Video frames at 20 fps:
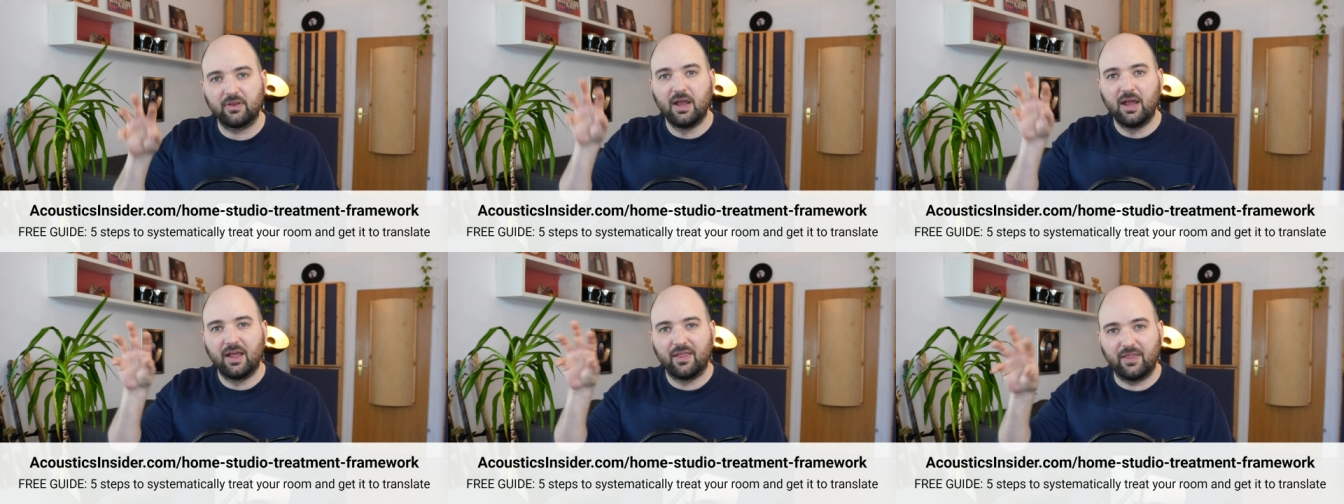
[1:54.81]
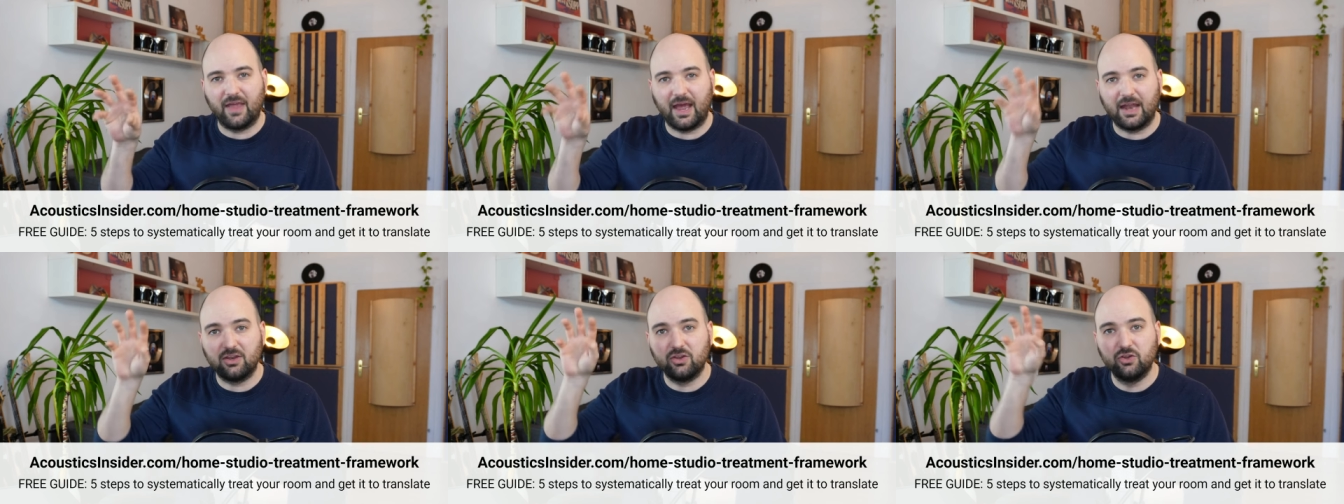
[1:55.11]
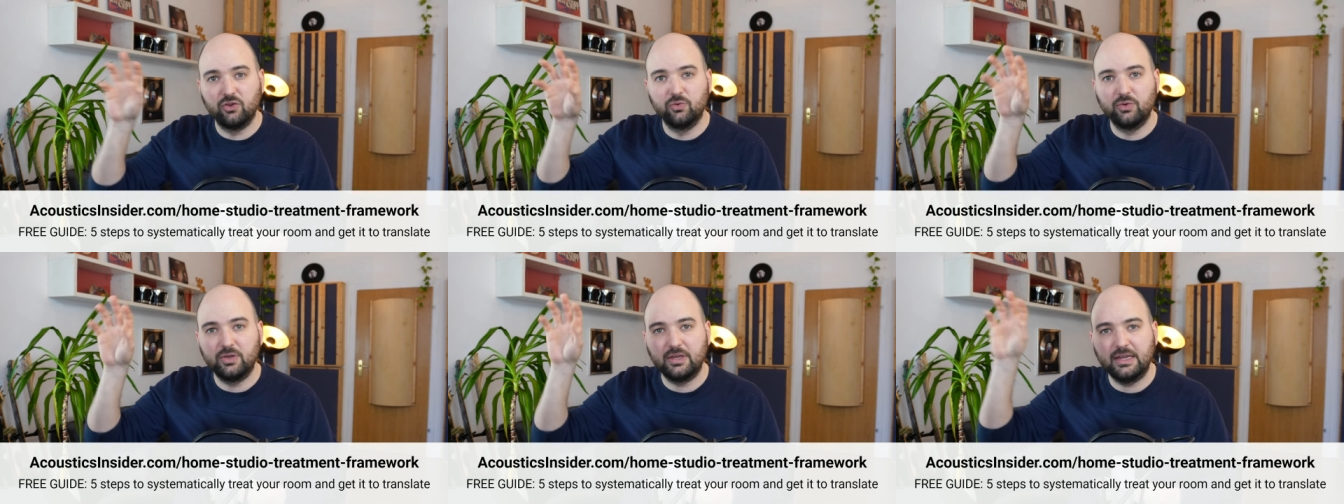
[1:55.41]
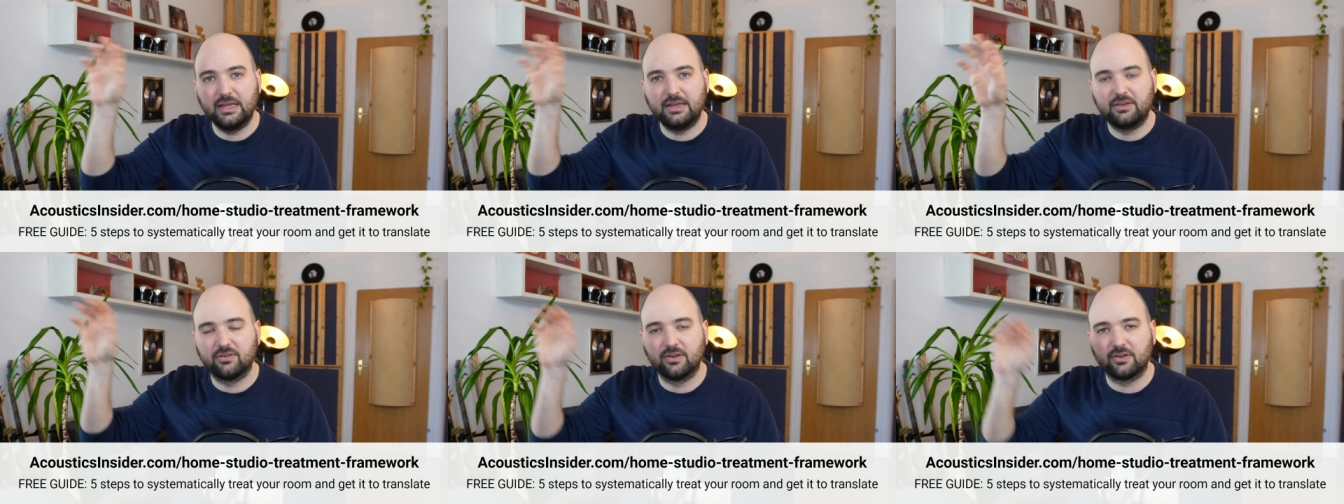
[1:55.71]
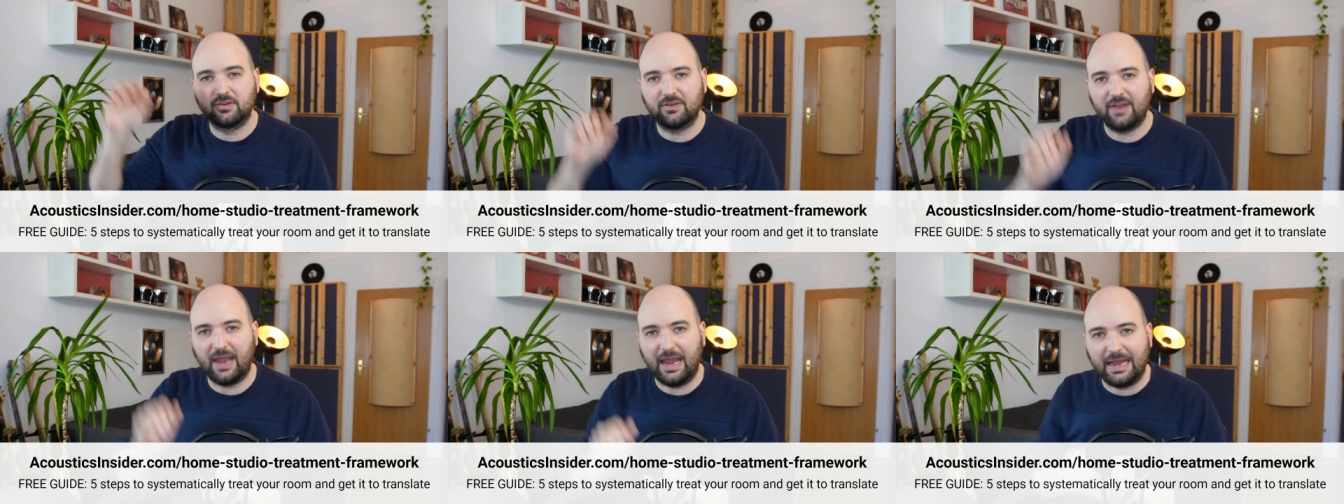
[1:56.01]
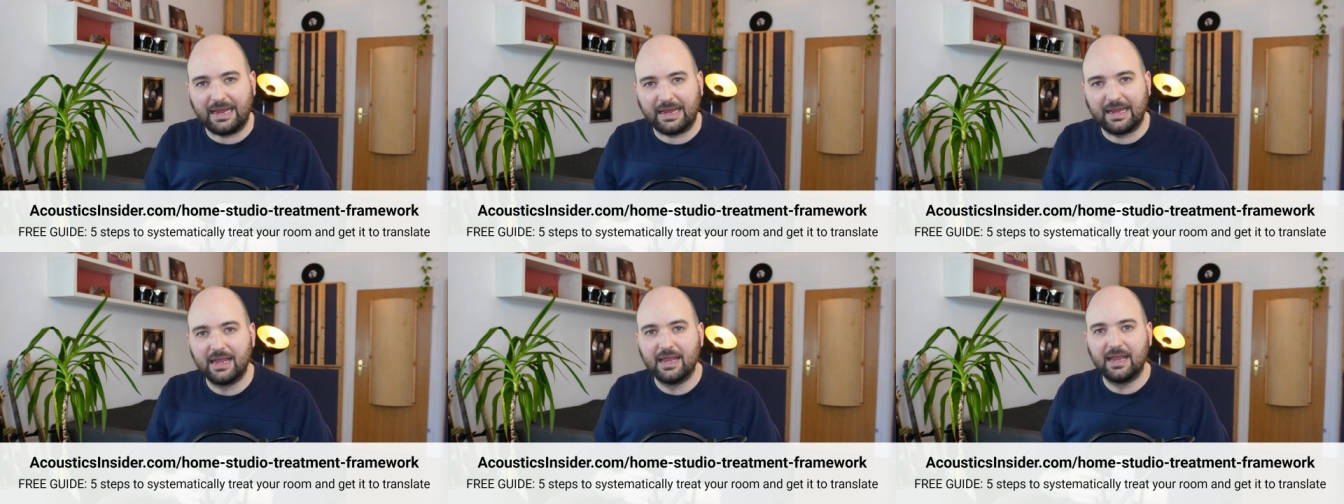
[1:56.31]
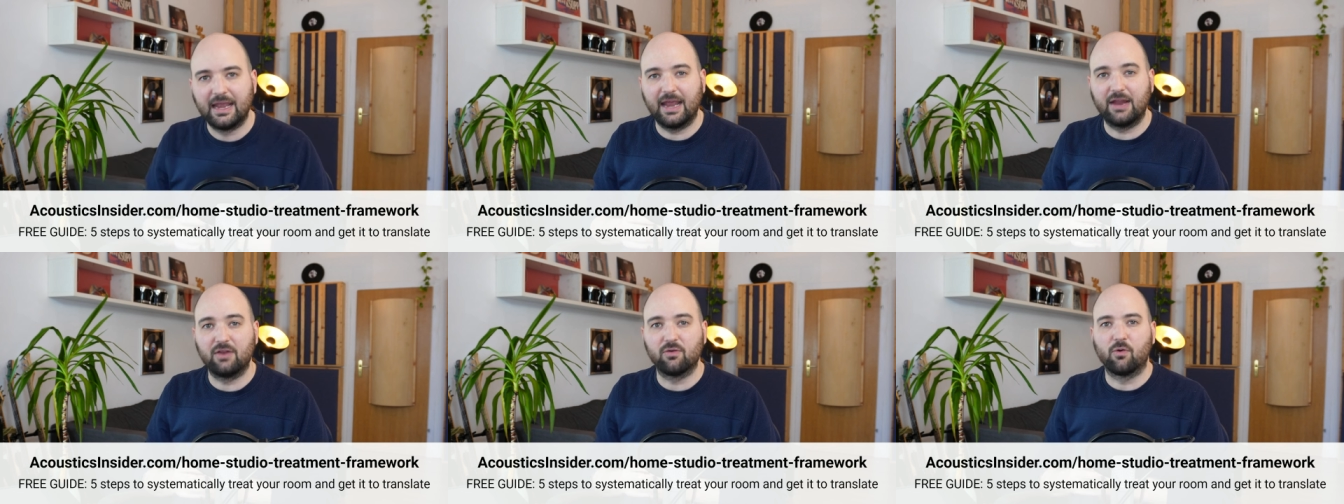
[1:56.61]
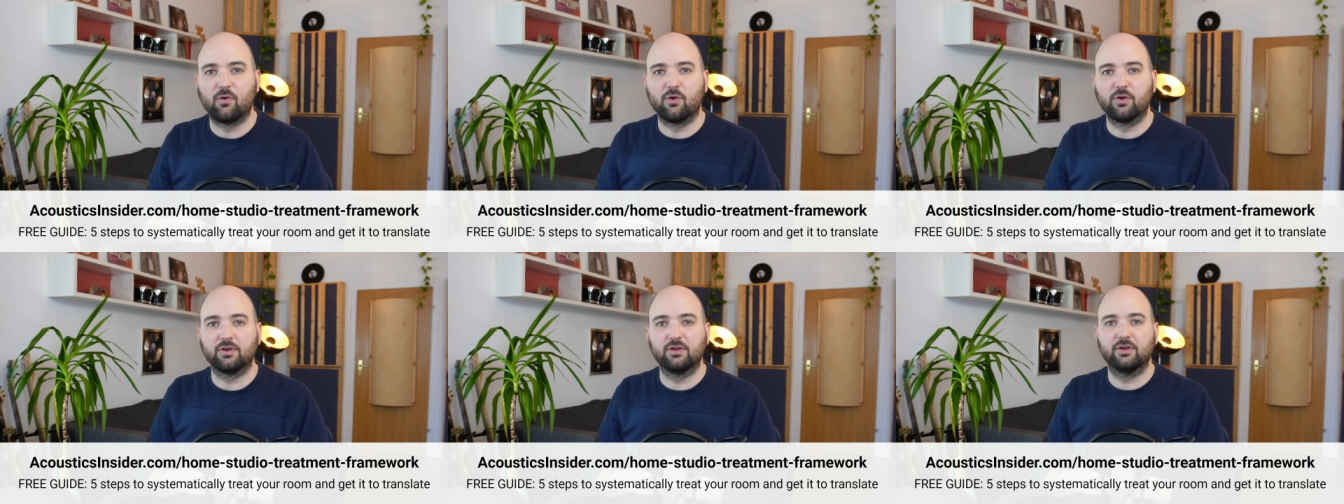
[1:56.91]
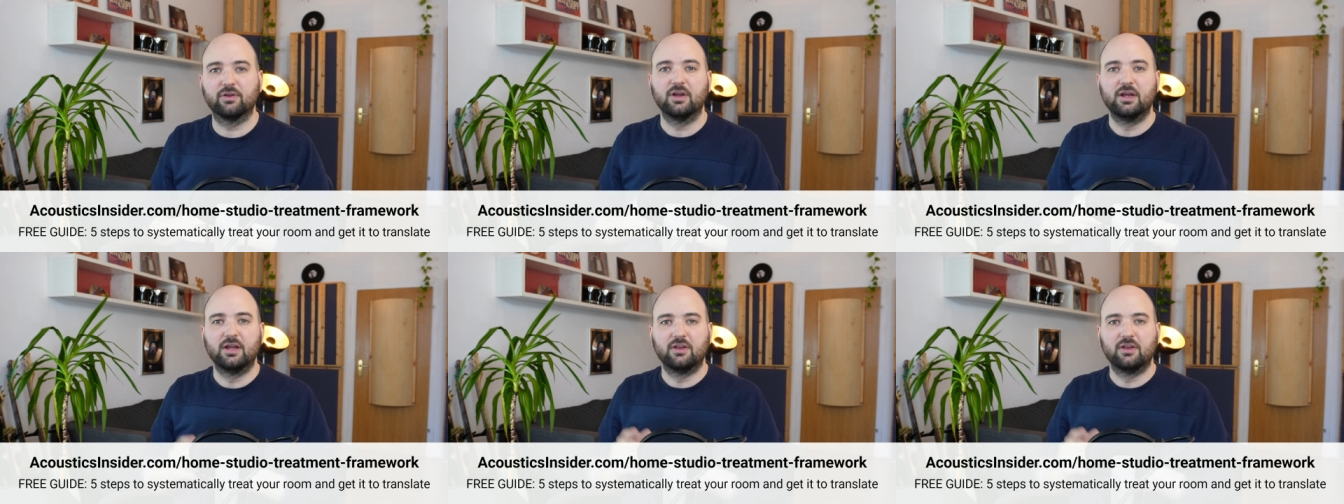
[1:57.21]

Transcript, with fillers: that you need to take in order